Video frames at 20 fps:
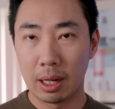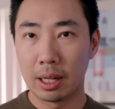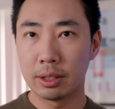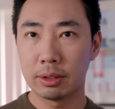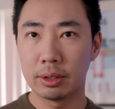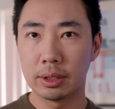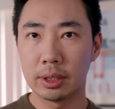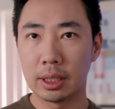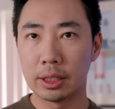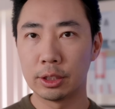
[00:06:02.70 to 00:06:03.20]
Other
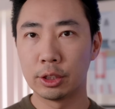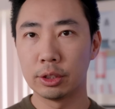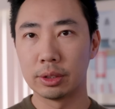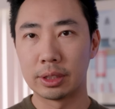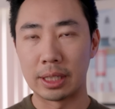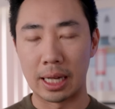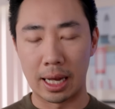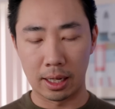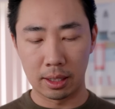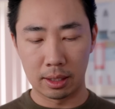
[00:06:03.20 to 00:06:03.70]
essential
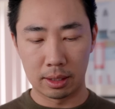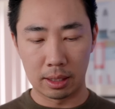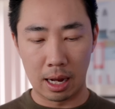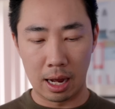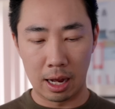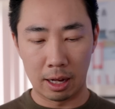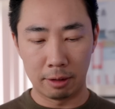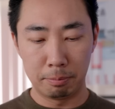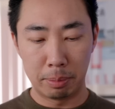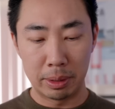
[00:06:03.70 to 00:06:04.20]
tech,
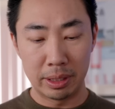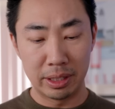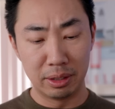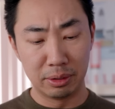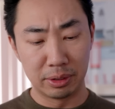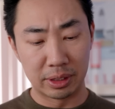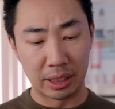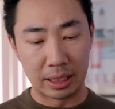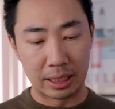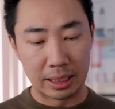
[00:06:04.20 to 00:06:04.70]
I've been
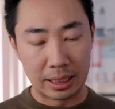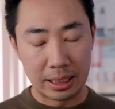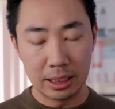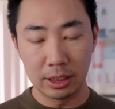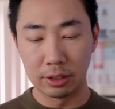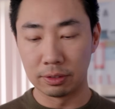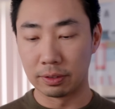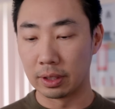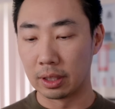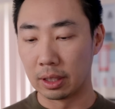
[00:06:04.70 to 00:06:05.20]
using
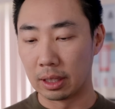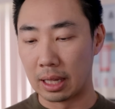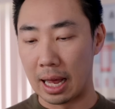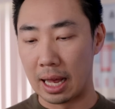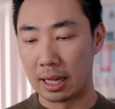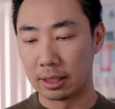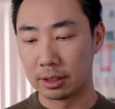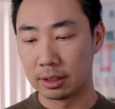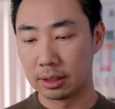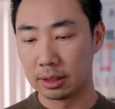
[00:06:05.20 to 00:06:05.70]
these for the
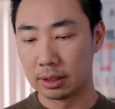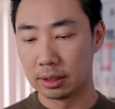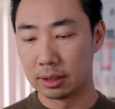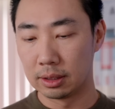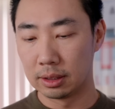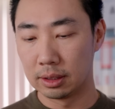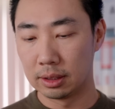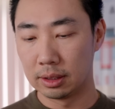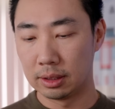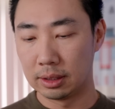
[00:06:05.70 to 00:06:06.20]
last
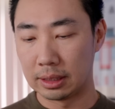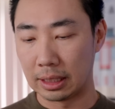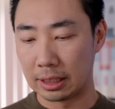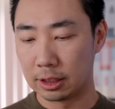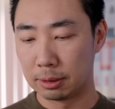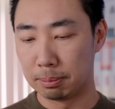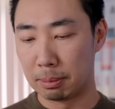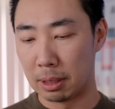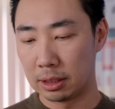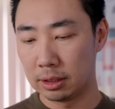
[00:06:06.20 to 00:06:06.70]

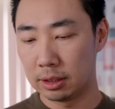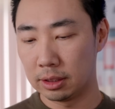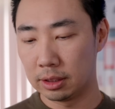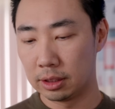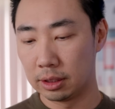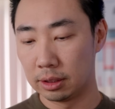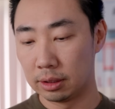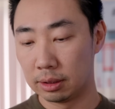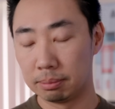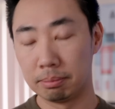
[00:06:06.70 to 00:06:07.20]
6 months
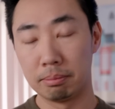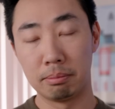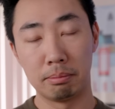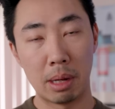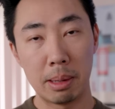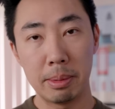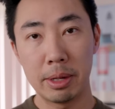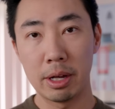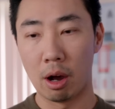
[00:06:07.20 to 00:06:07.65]
to maybe